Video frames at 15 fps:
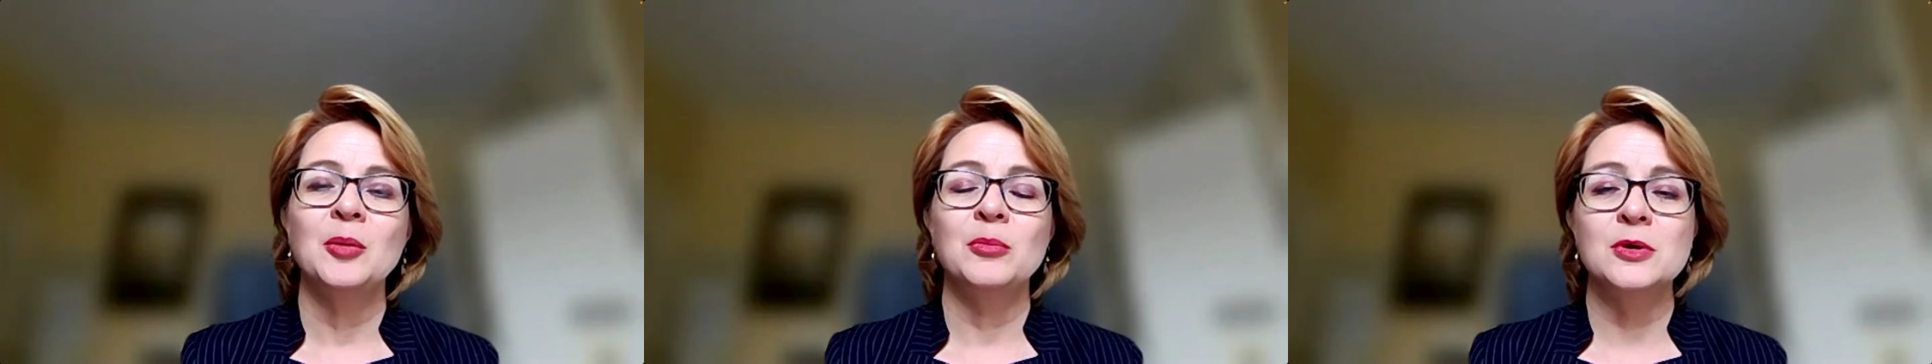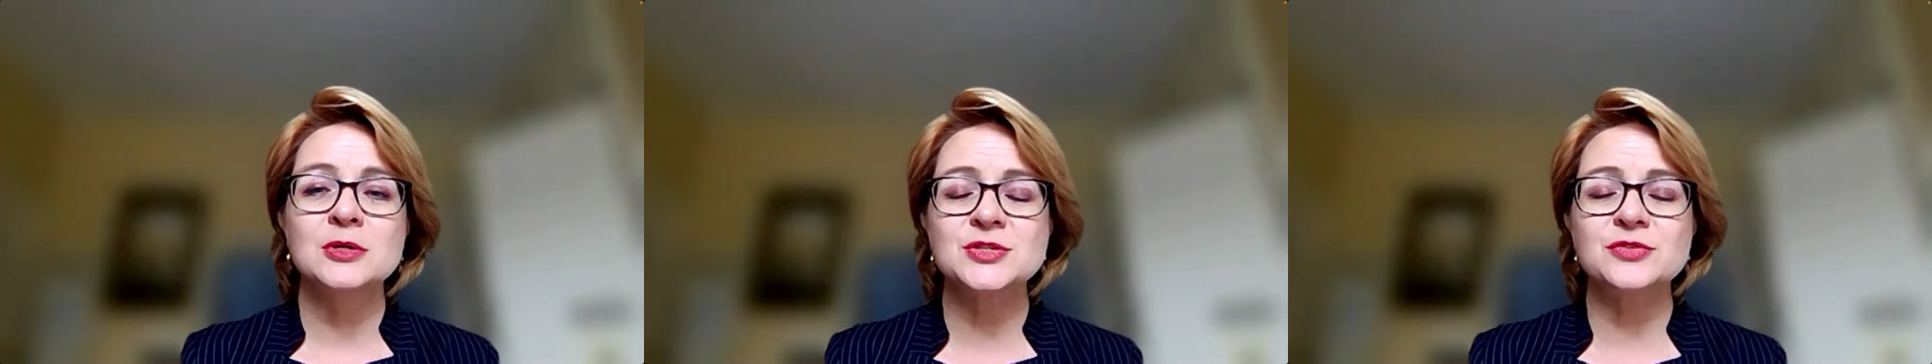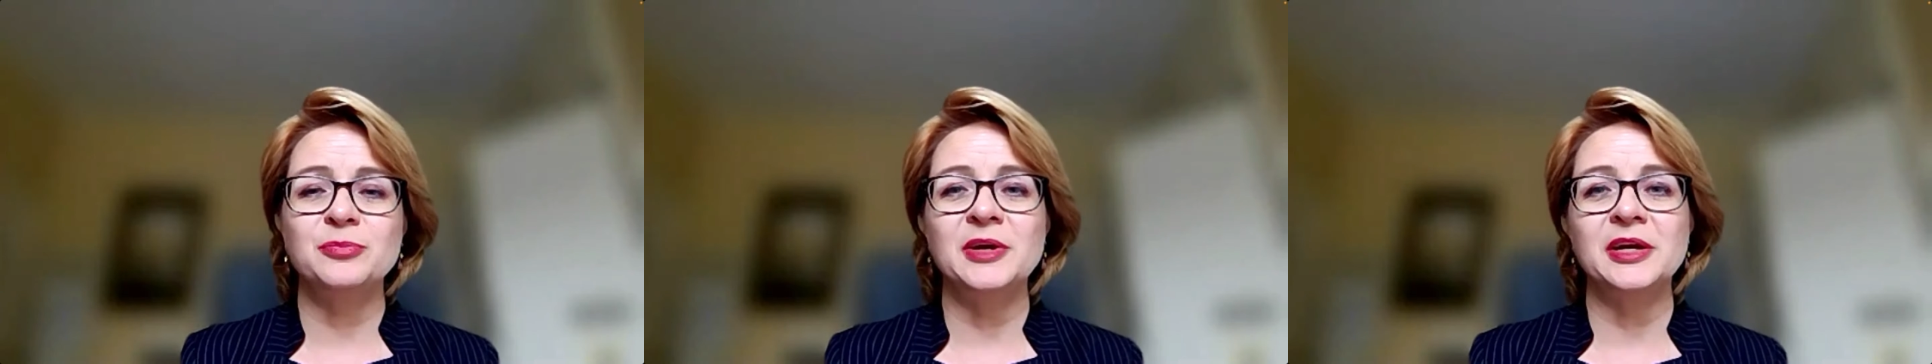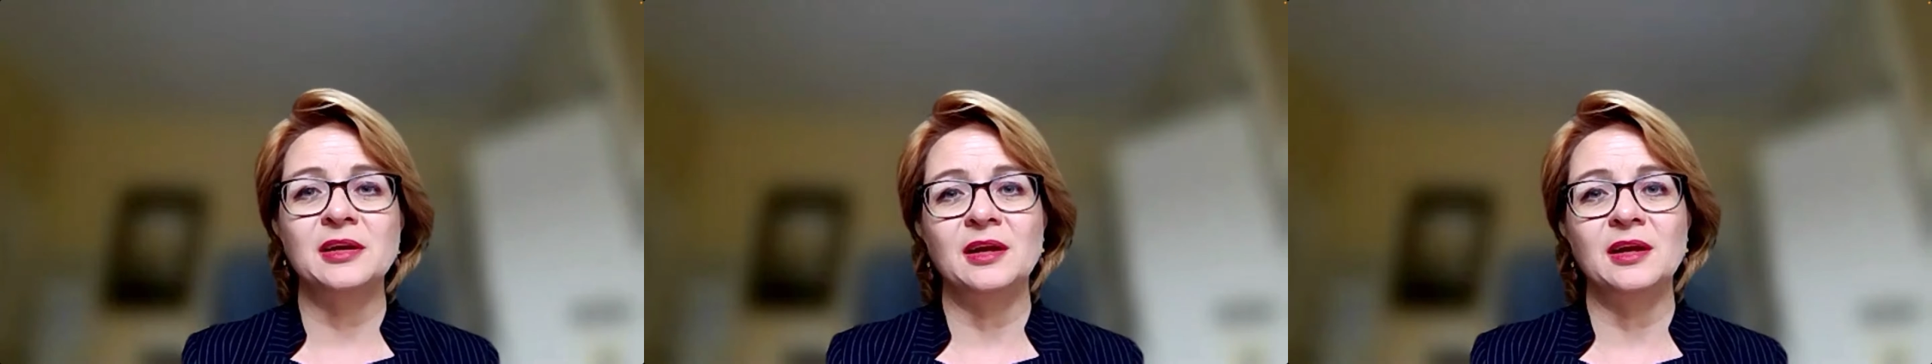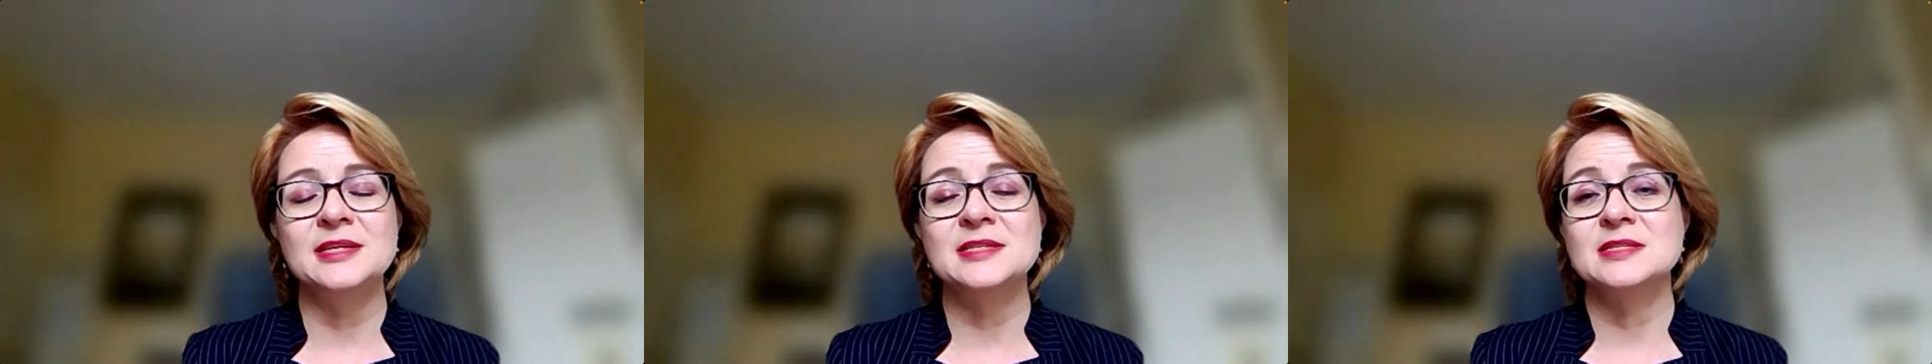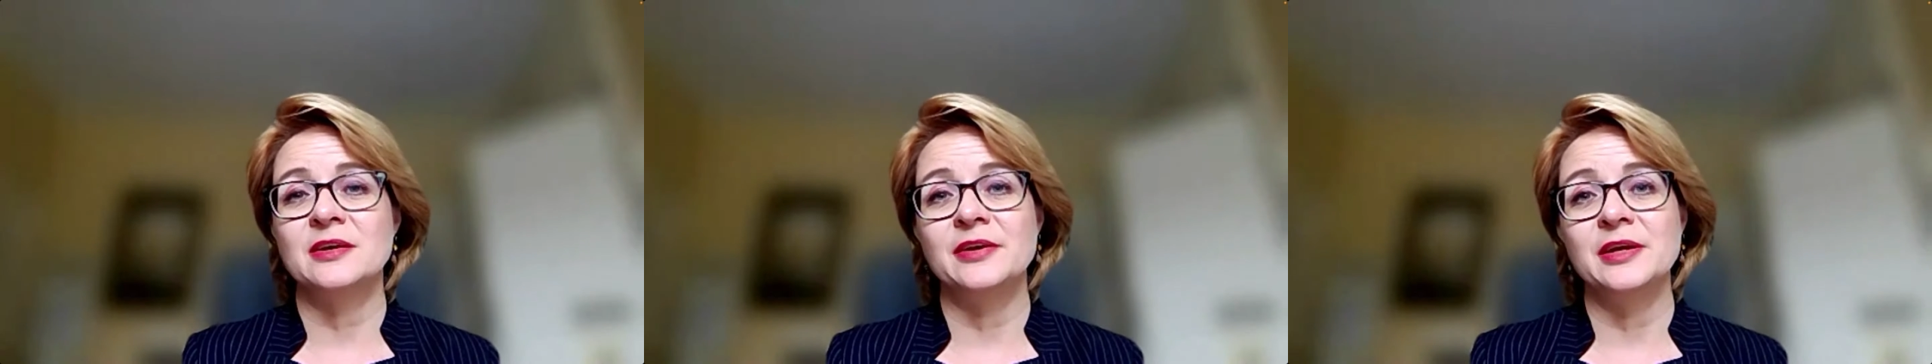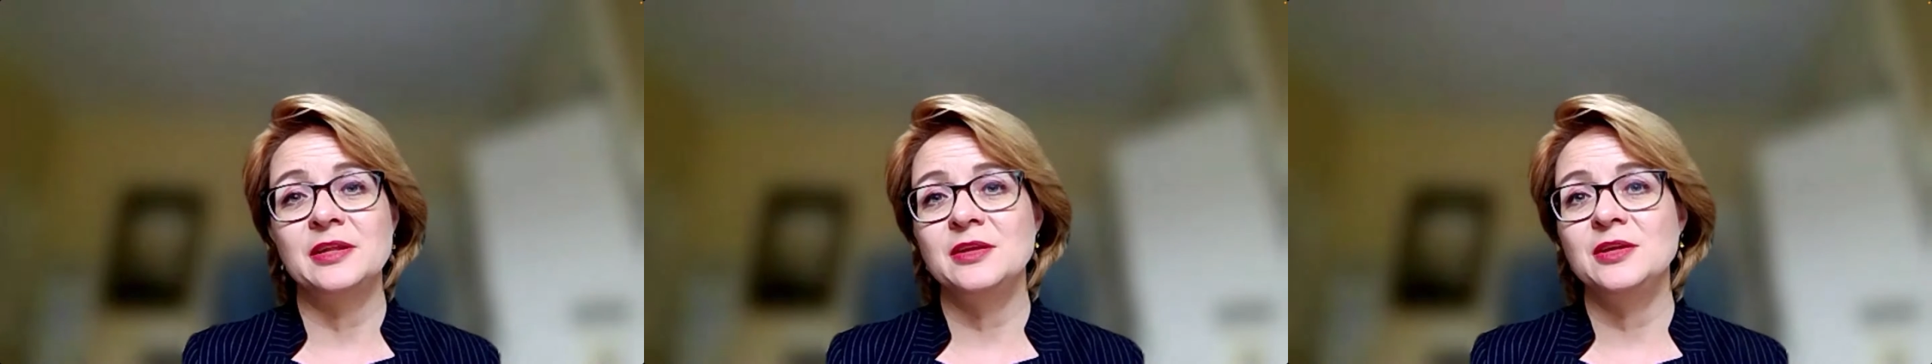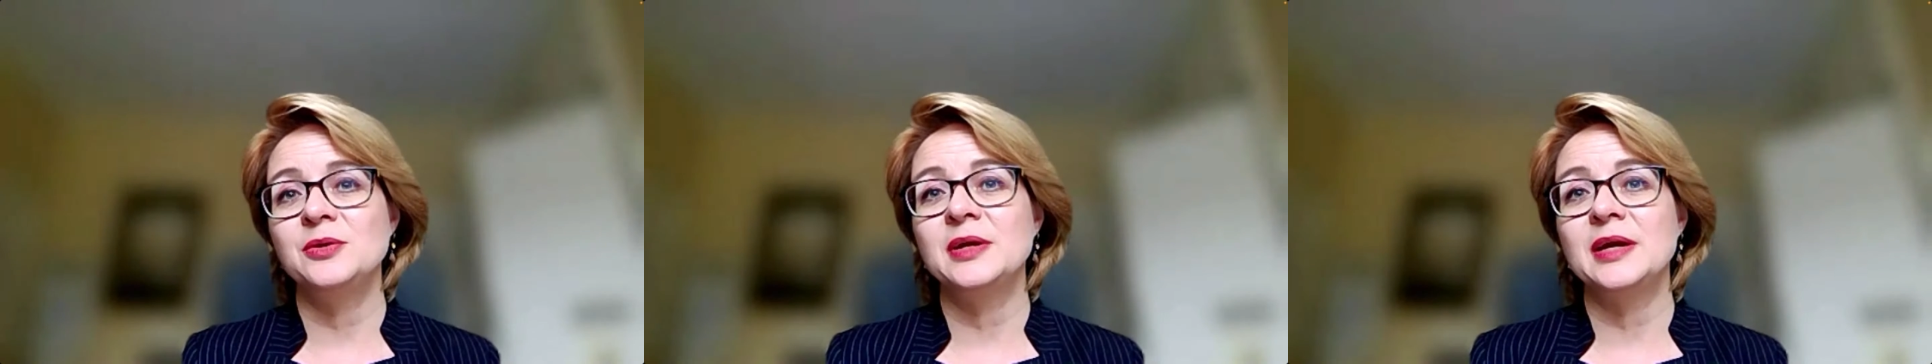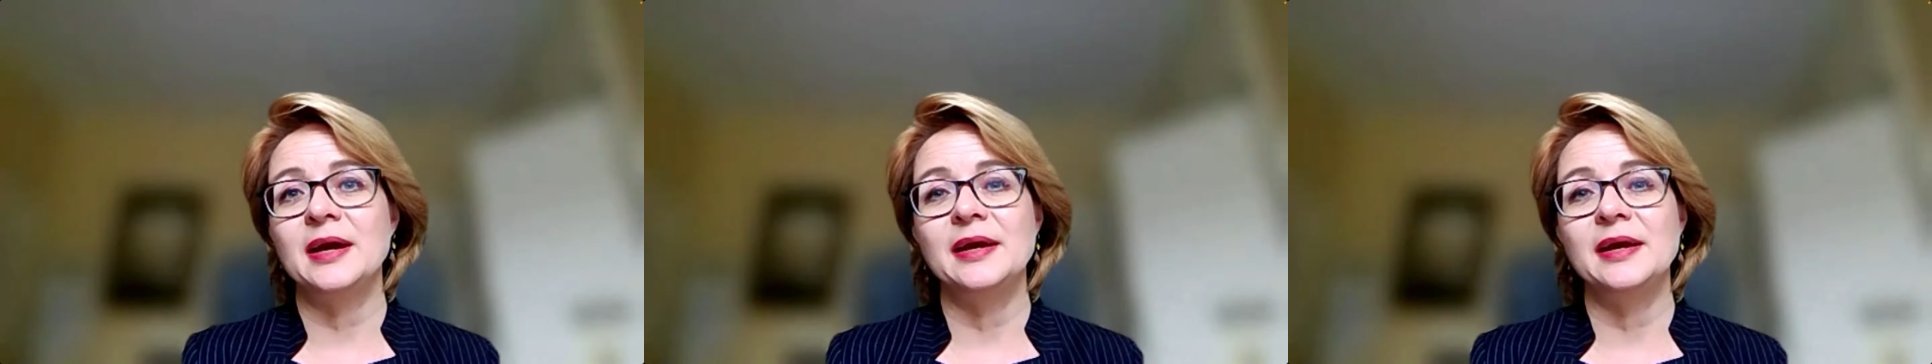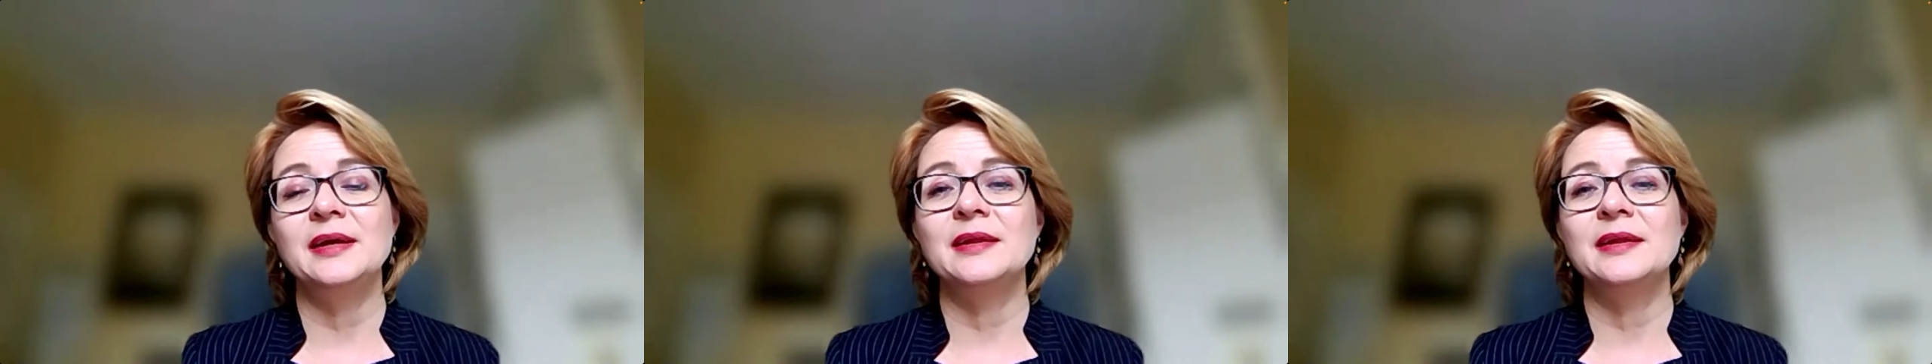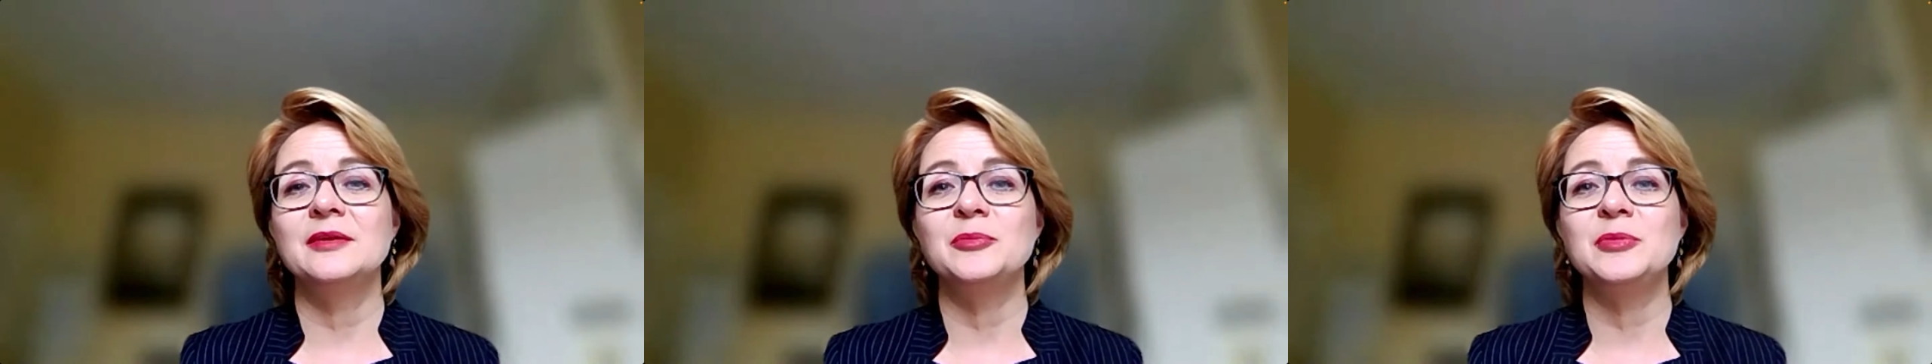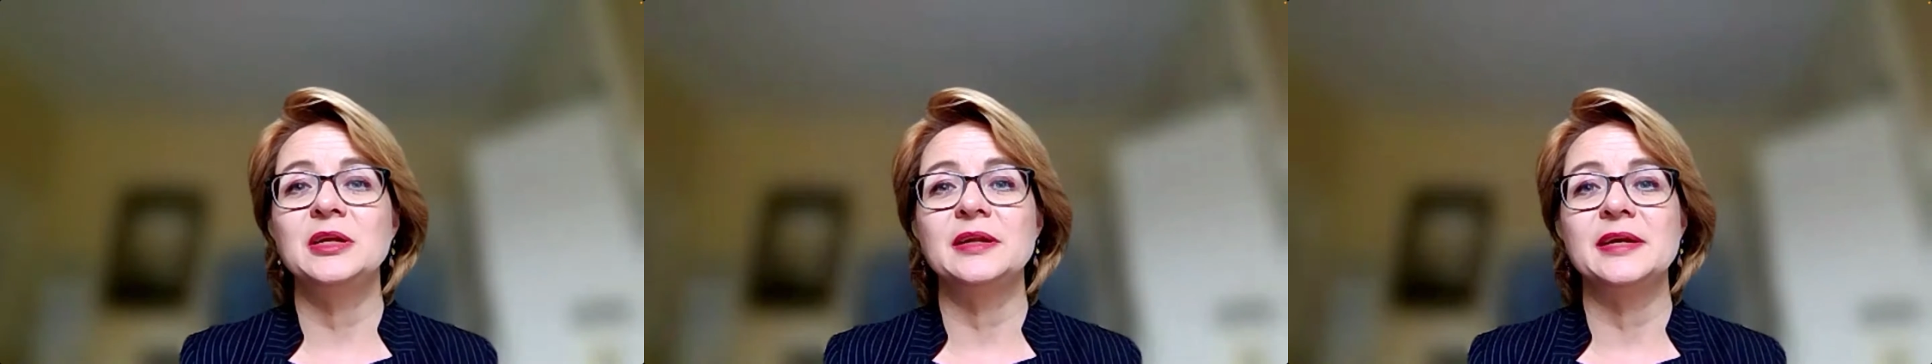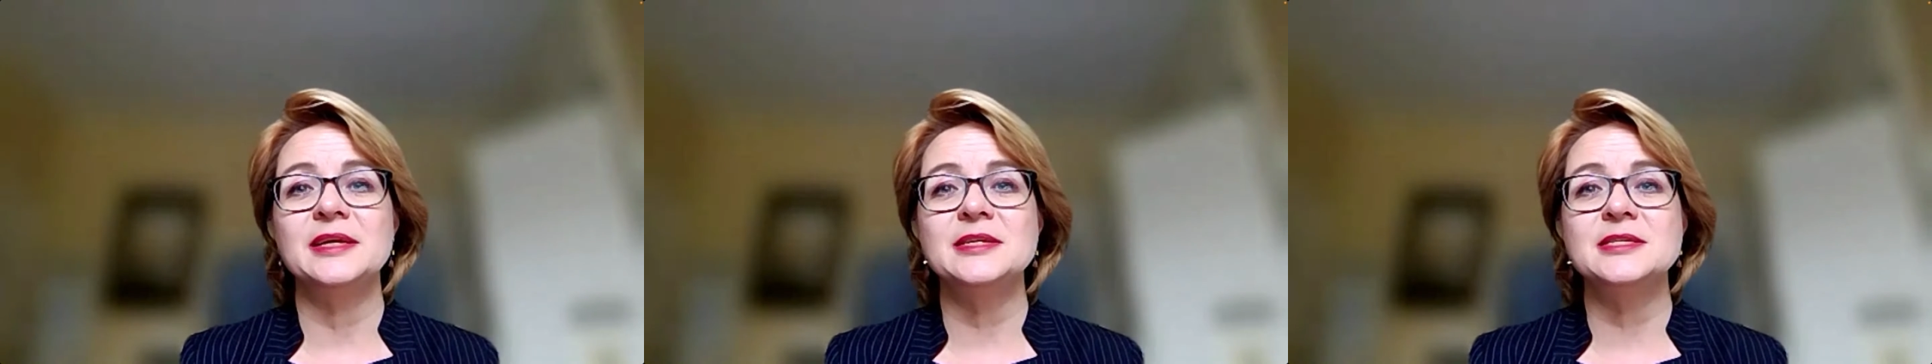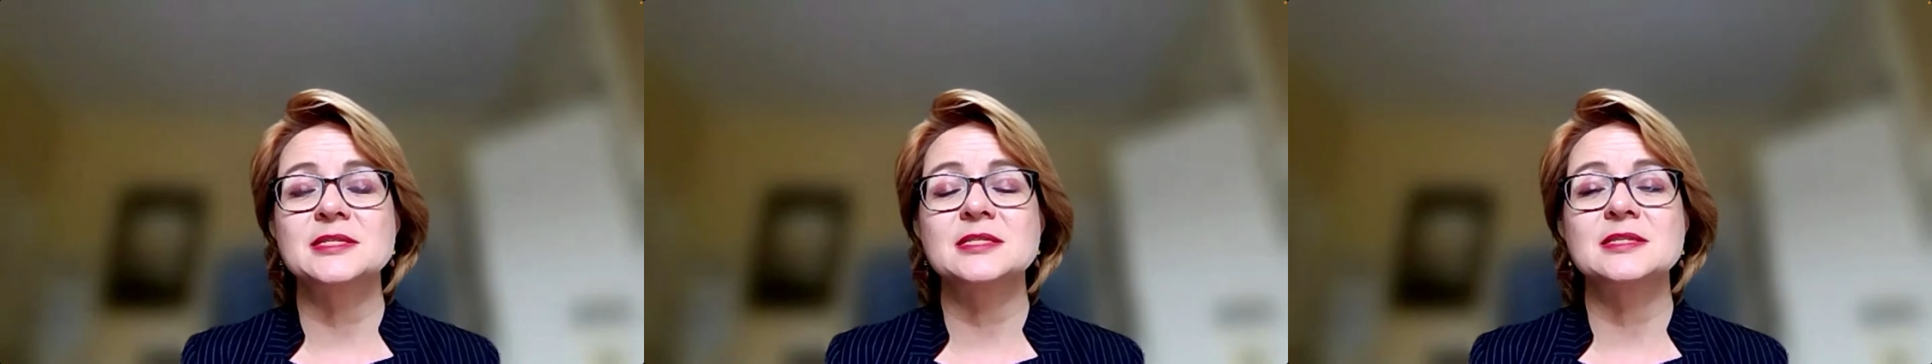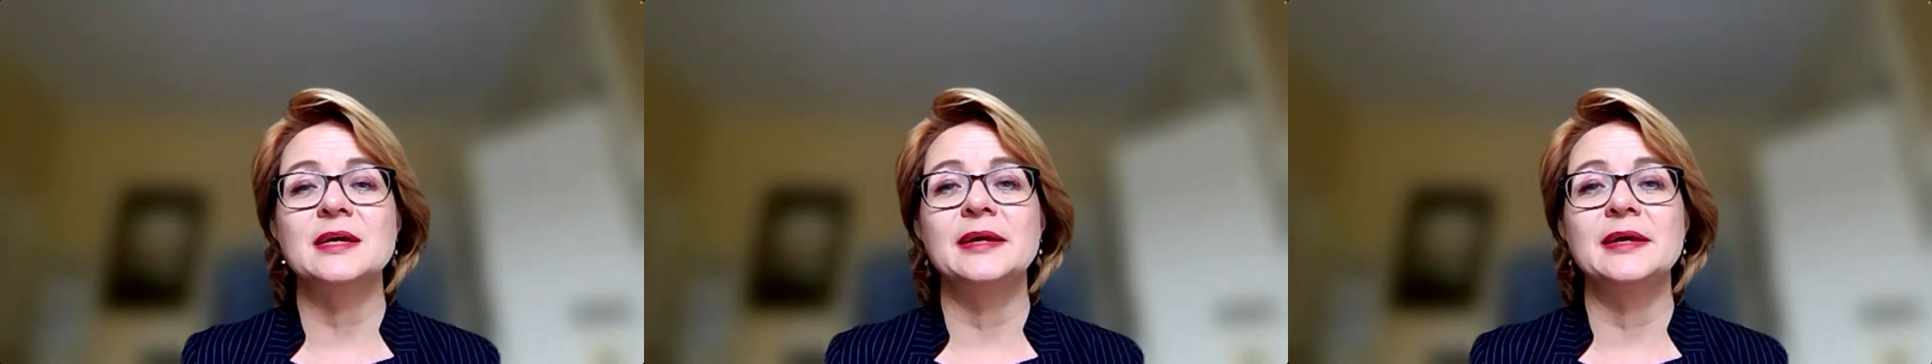Most of my clients are in the UK and the Middle East,